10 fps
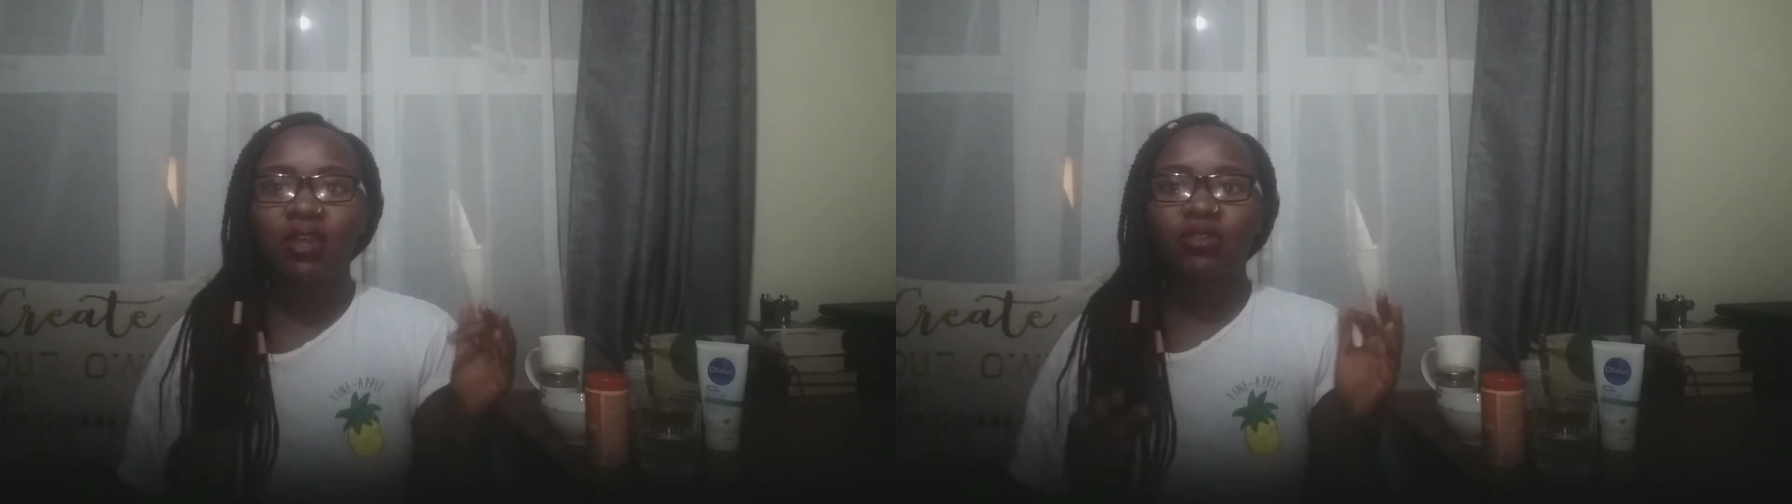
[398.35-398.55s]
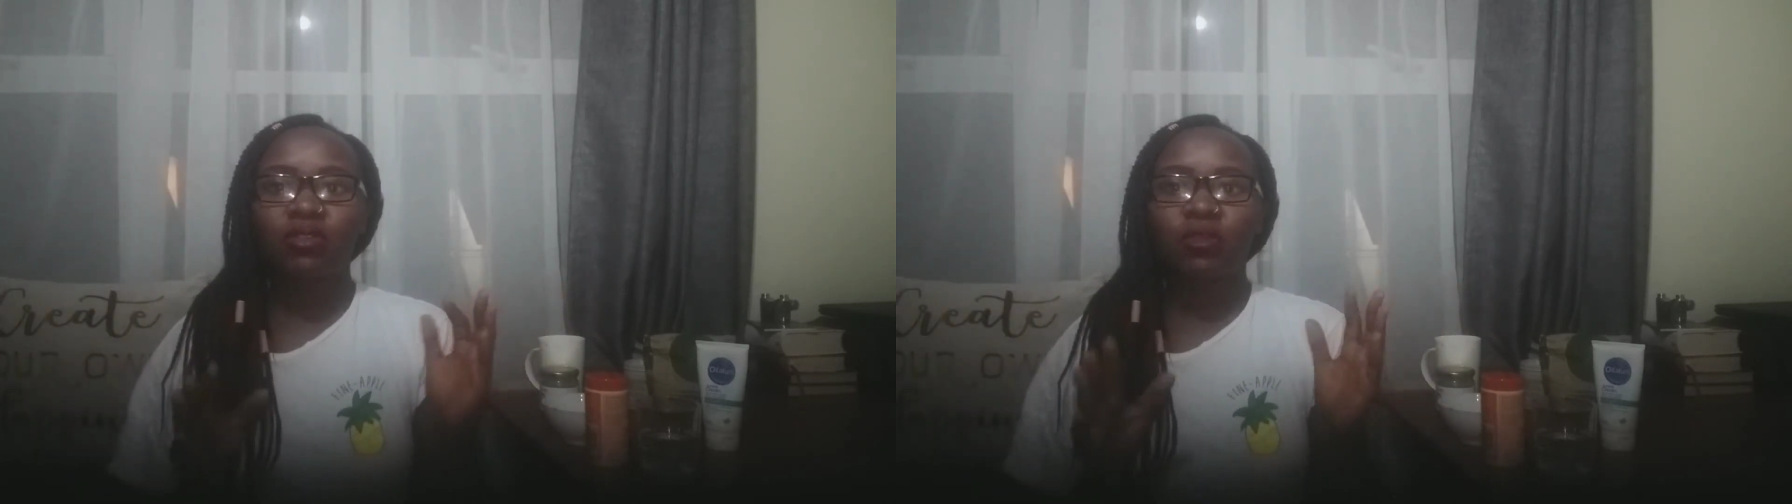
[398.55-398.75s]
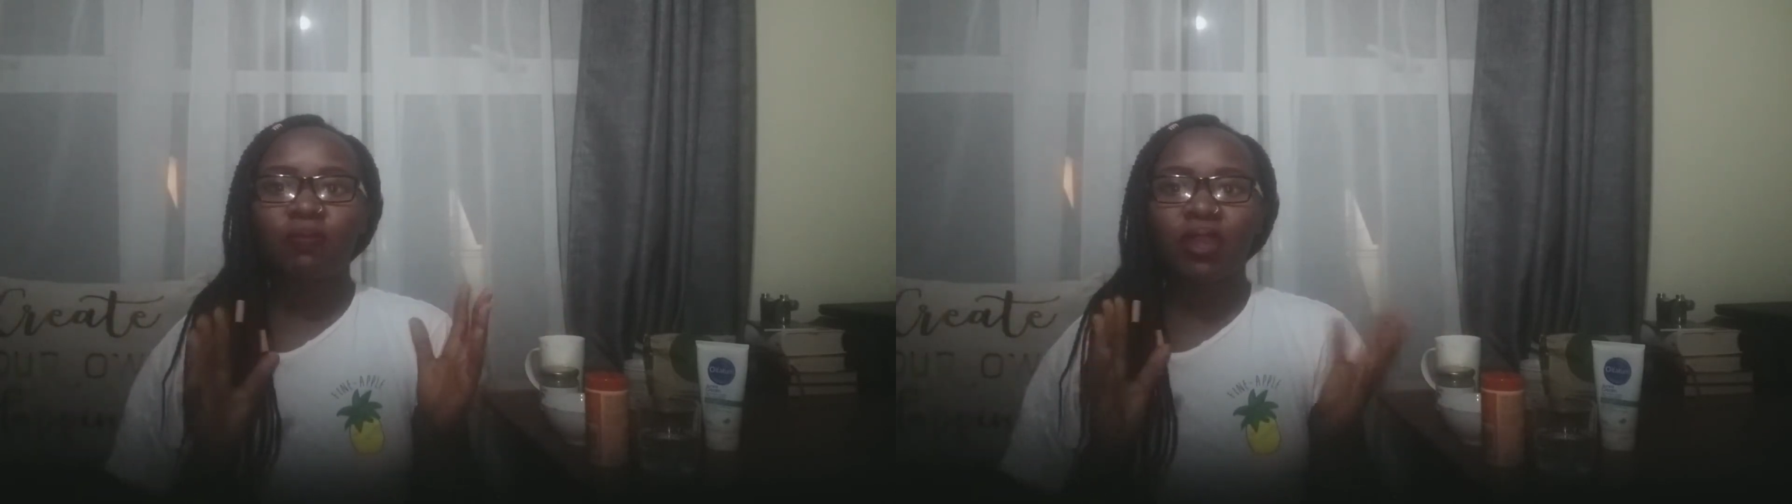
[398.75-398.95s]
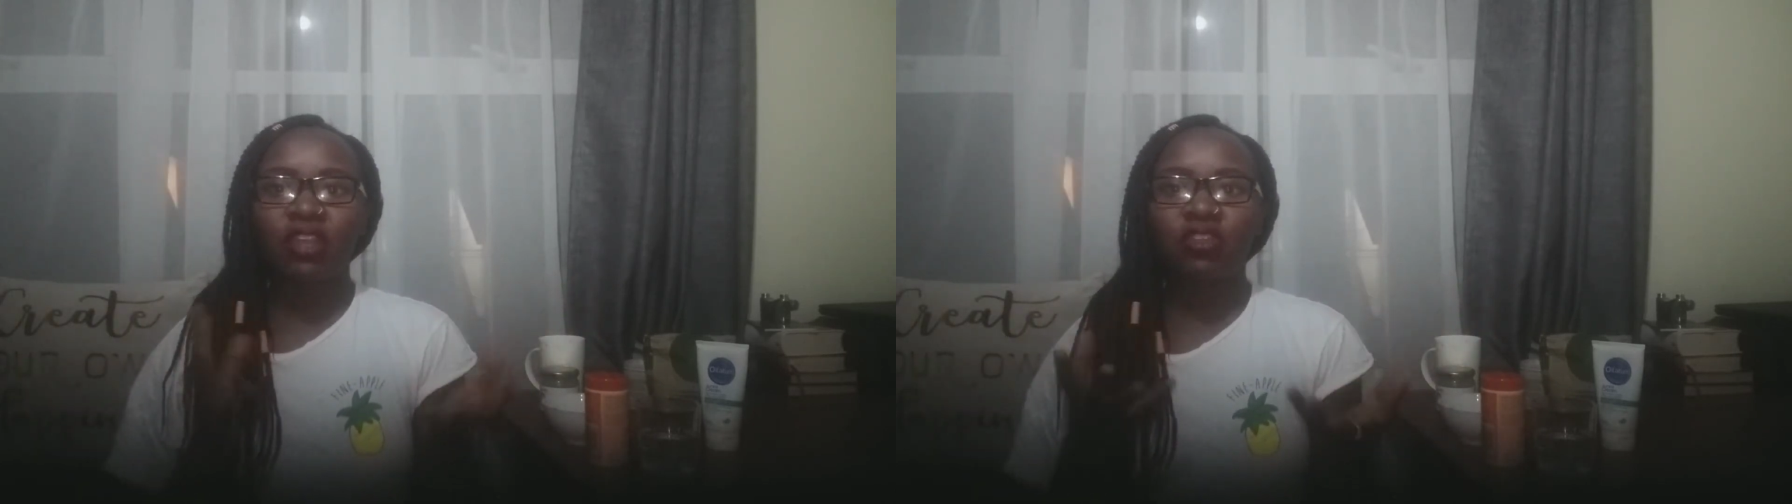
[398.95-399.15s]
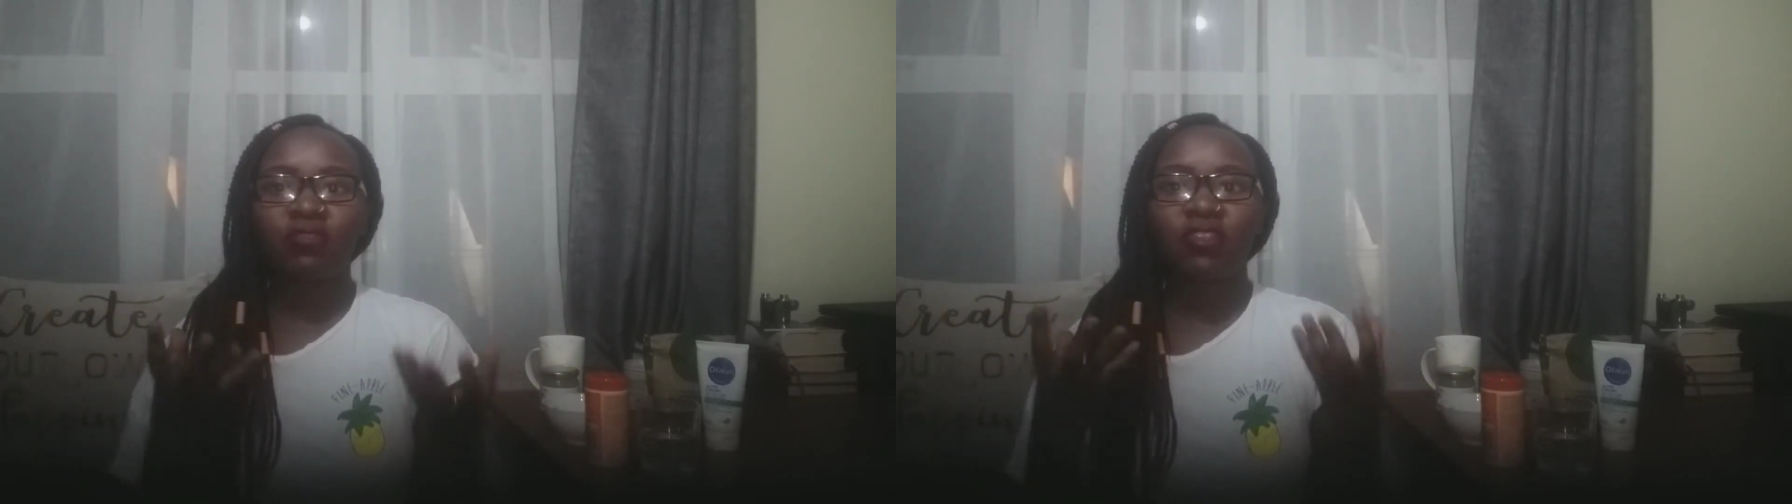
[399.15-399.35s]
So the
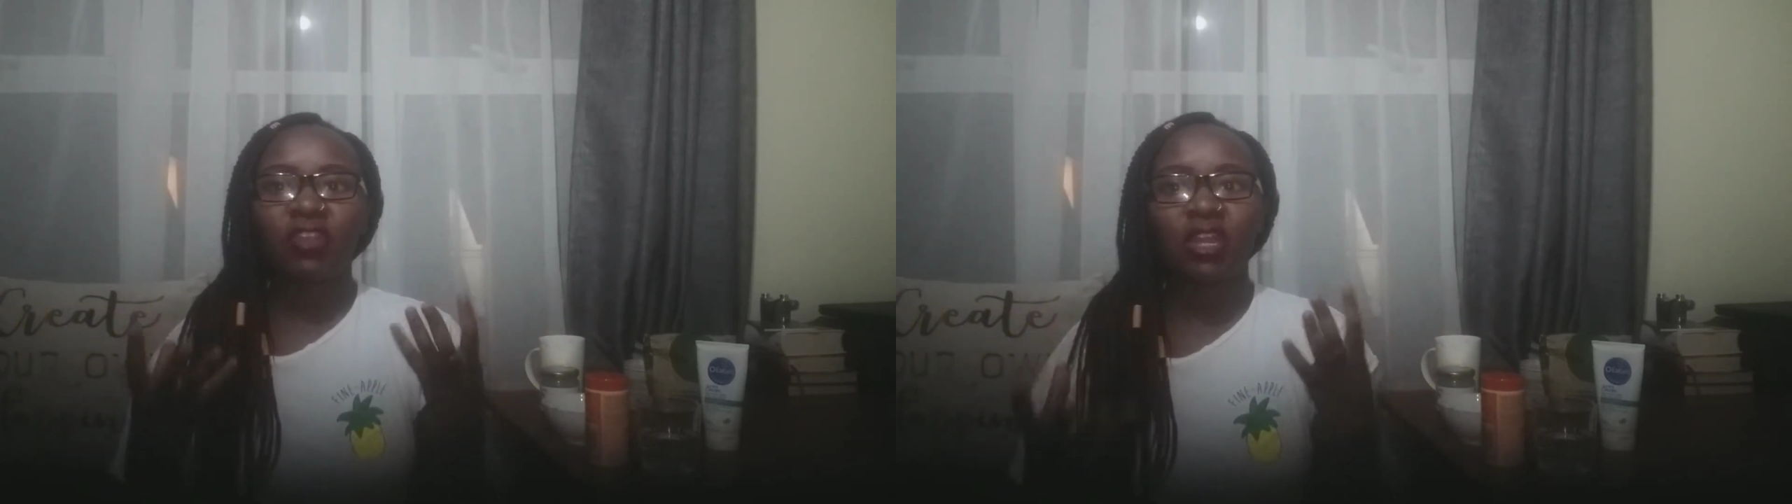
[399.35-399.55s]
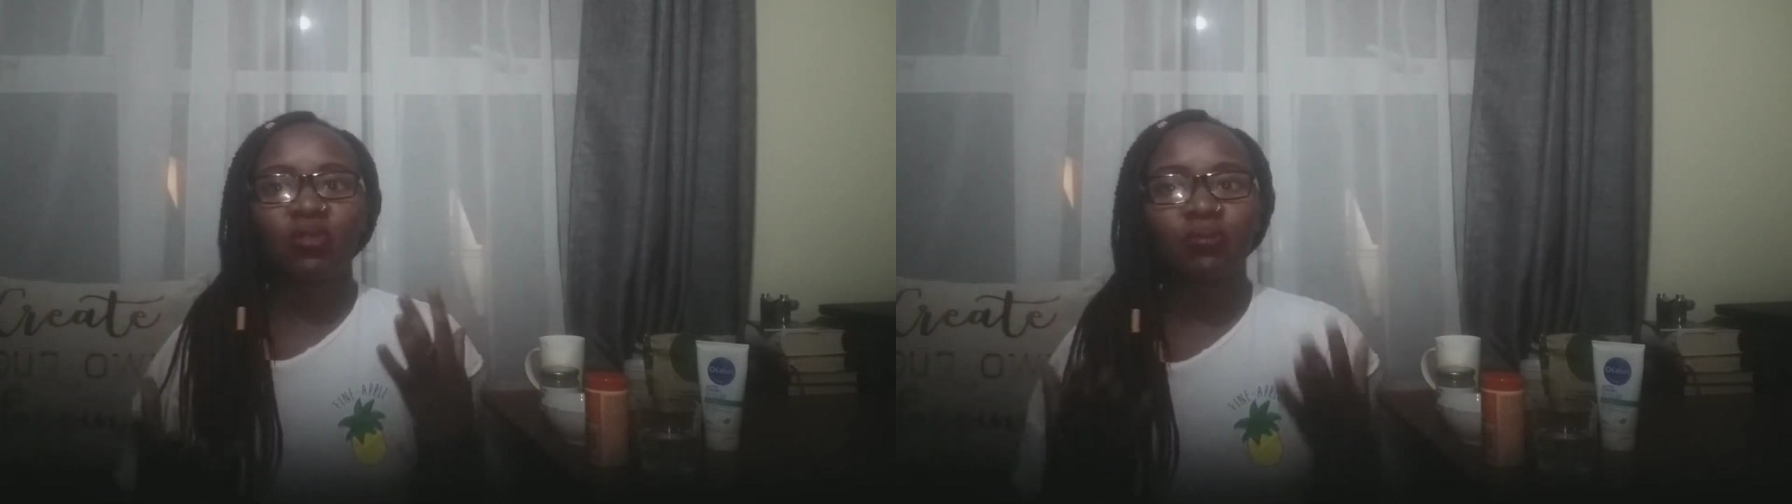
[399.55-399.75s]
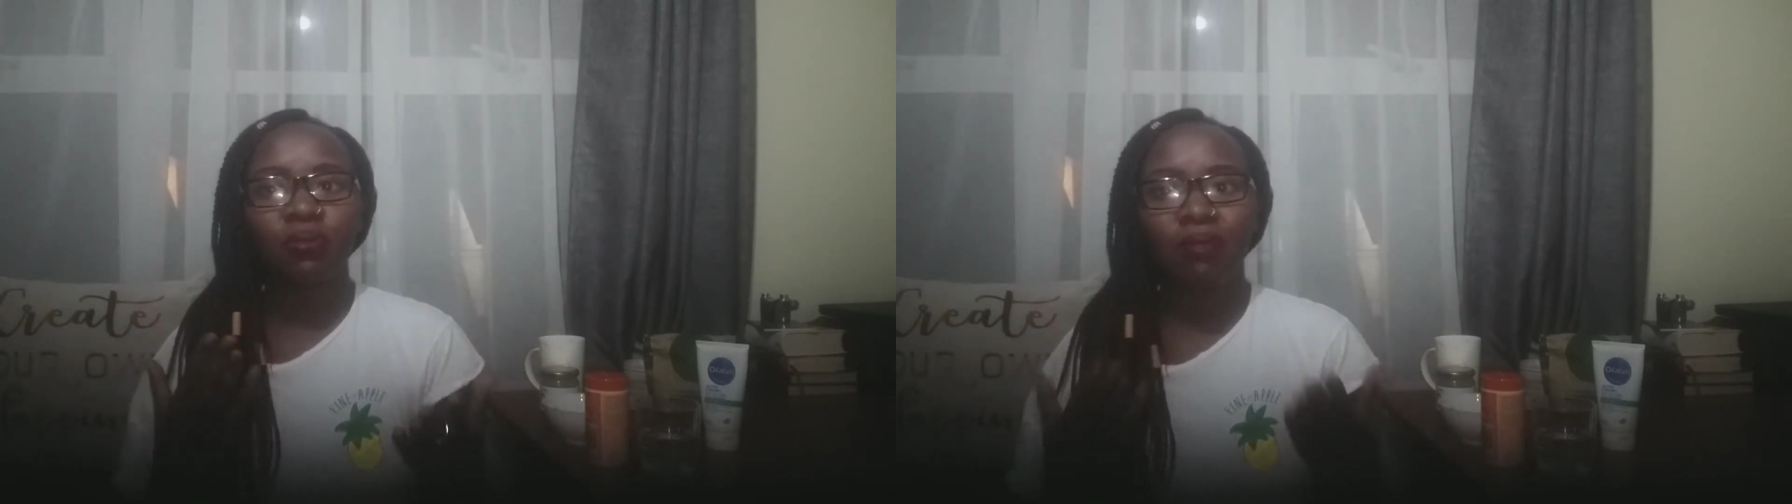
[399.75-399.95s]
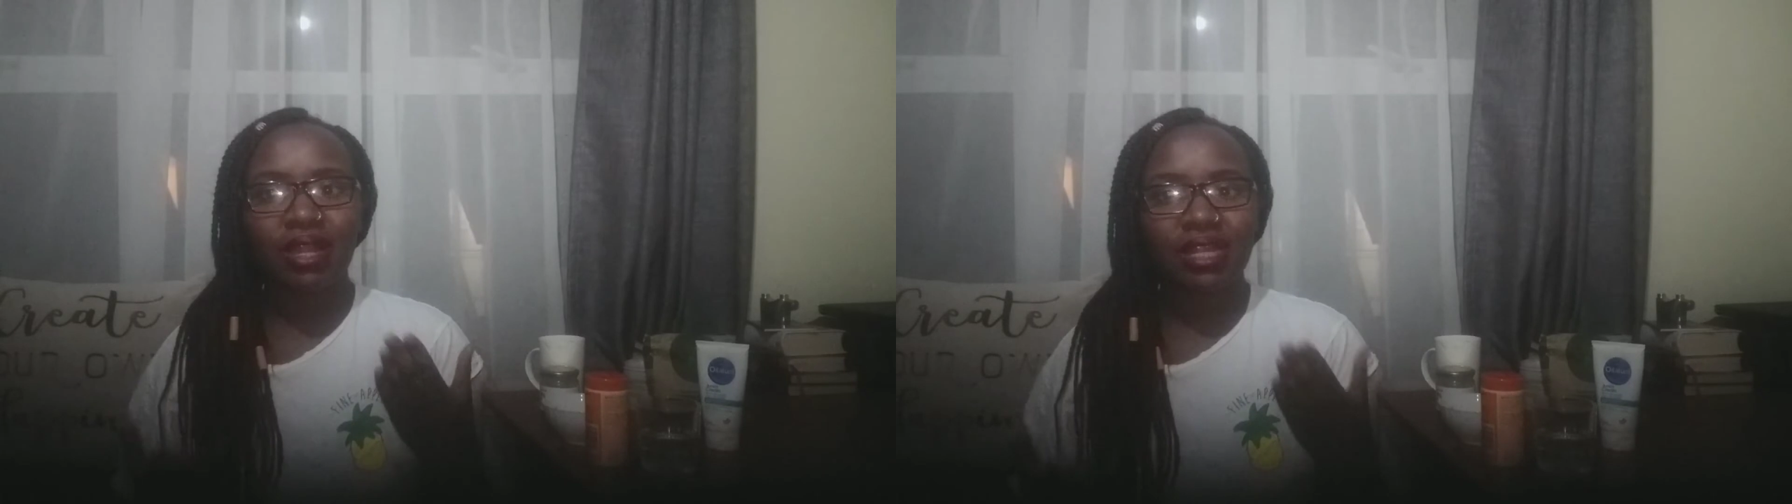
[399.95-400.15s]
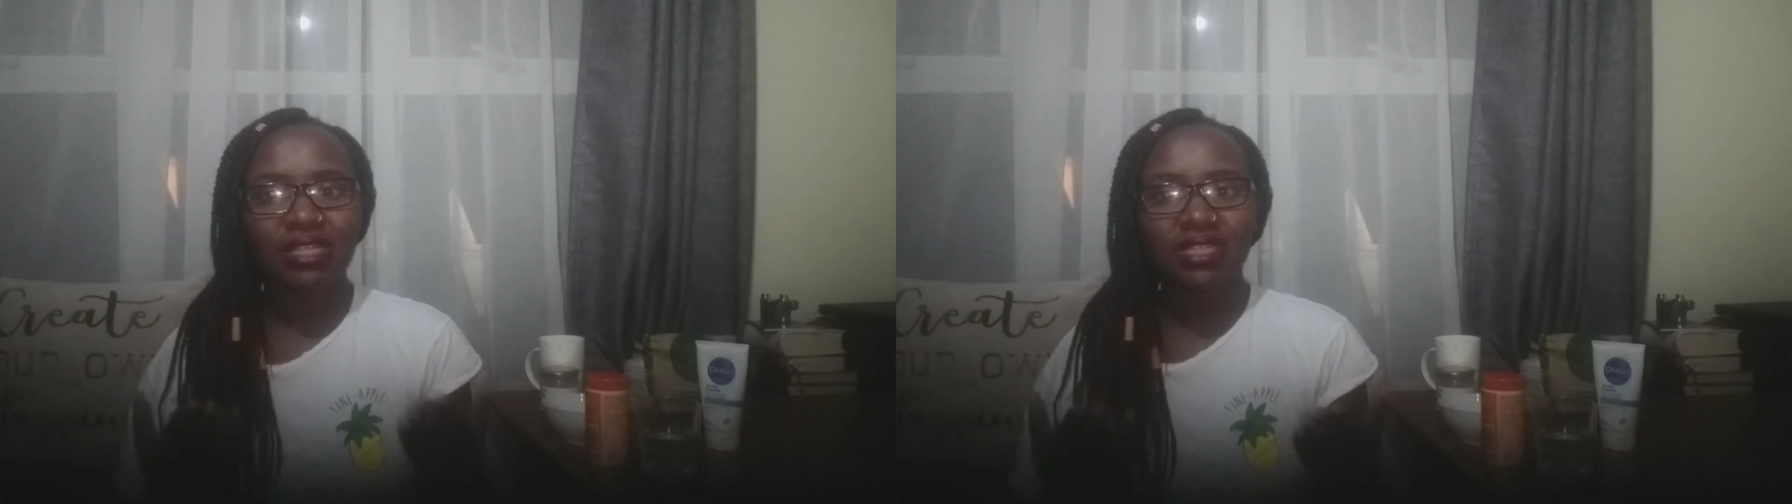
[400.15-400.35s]
pH of the skin will be
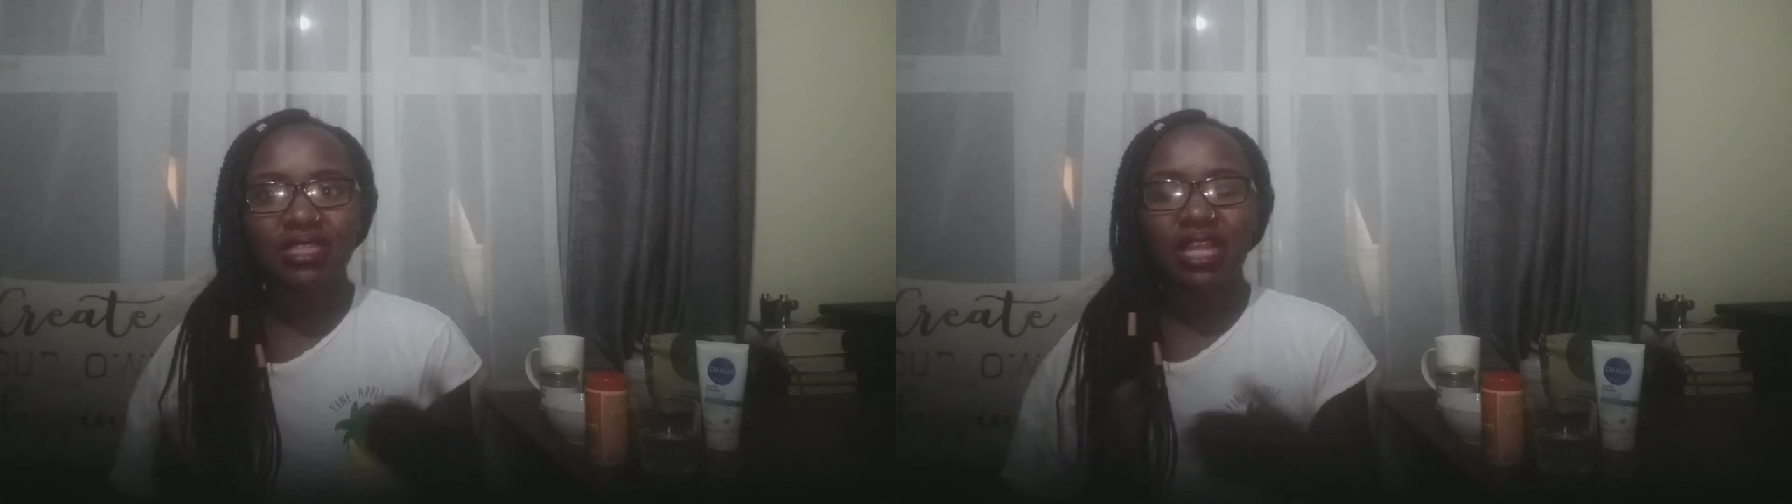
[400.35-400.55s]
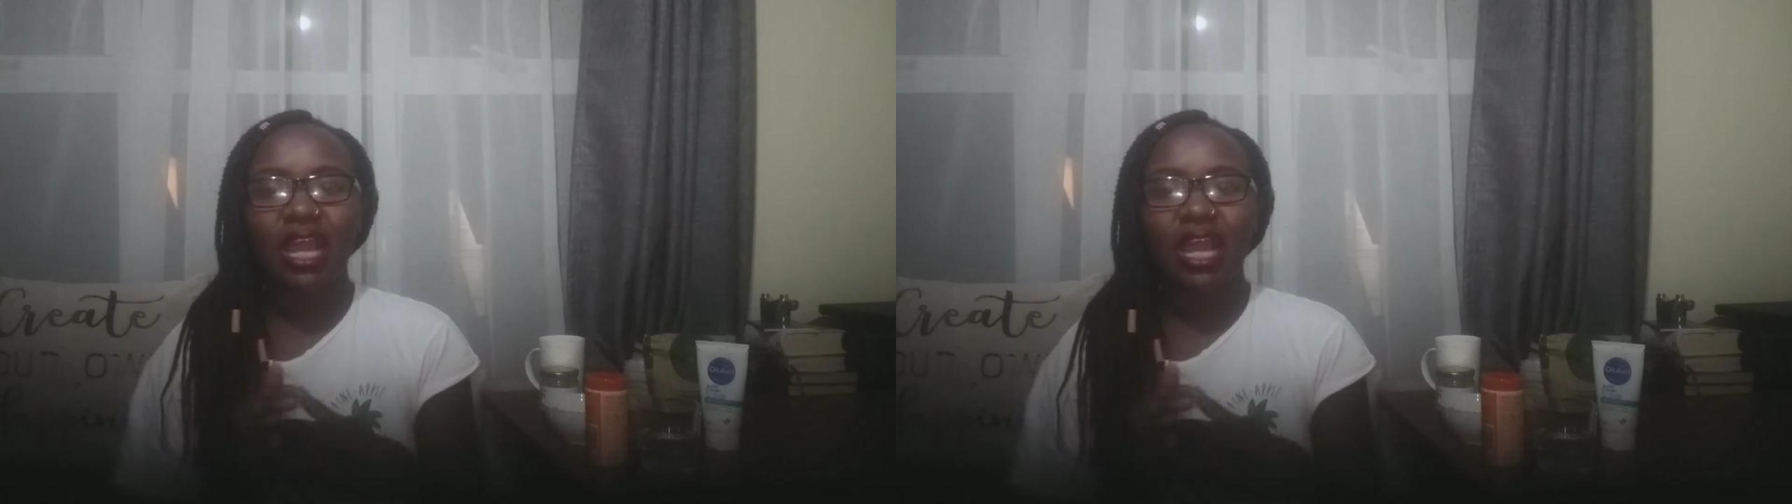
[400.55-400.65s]
balanced,